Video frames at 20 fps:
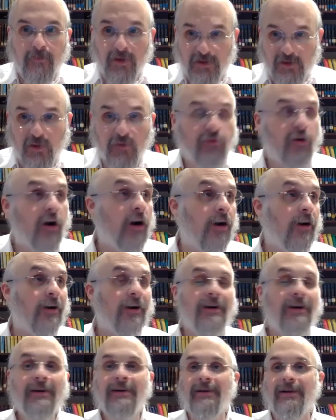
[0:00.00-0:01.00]
so
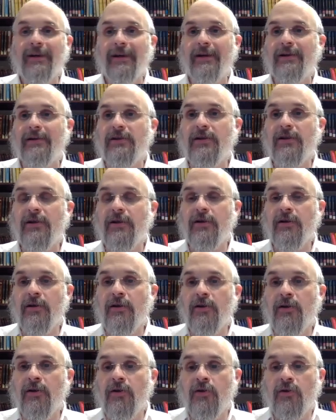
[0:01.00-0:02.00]
far is
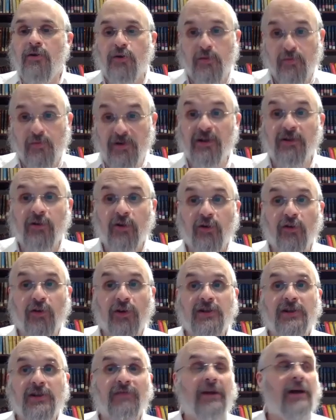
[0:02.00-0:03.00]
the Mishnah told
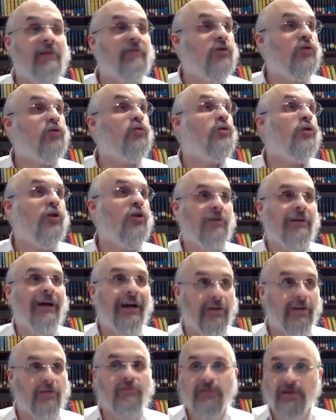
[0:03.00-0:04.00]
us you have to have two cooked
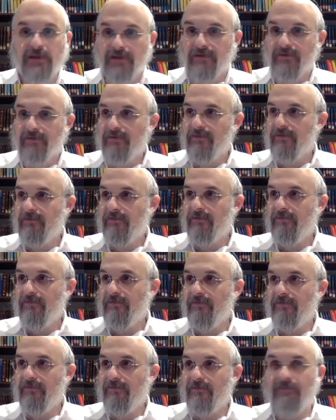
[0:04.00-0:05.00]
items,
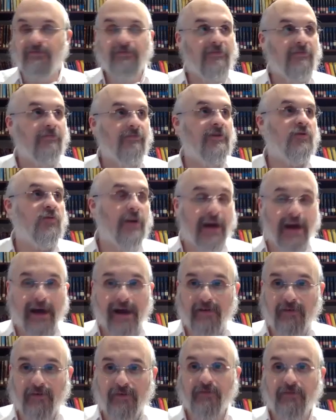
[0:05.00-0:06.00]
which we
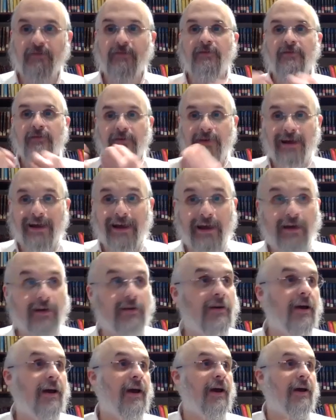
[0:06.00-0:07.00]
have
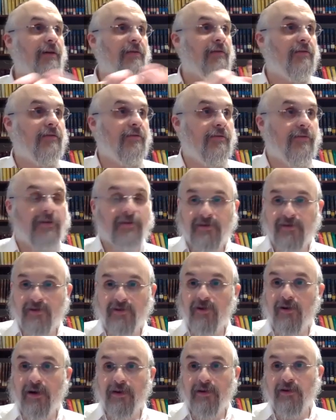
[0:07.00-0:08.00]
egg and the
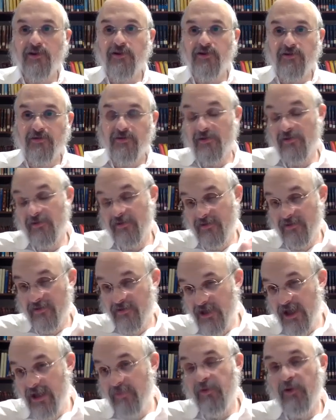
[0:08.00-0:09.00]
zeroa, the
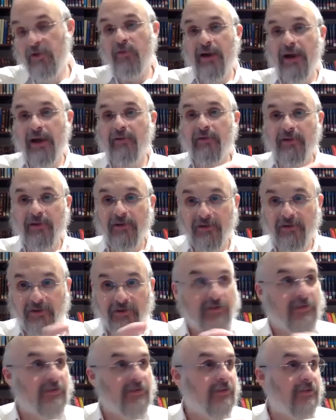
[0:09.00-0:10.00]
shank bone. We have
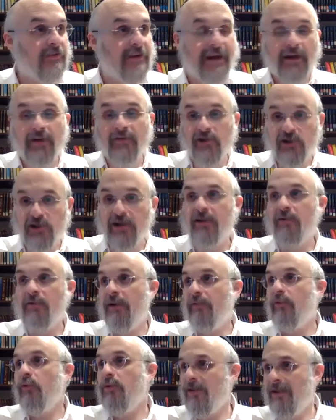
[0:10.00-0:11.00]
a neck of a chicken,
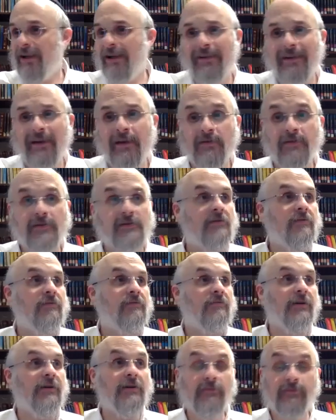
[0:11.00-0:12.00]
whatever. We'll get to that also,
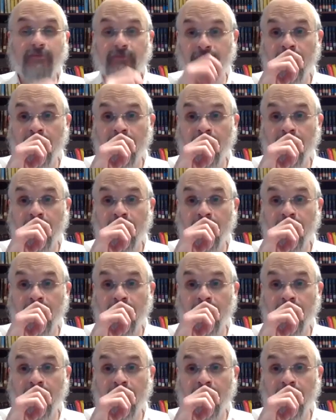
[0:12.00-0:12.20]
right?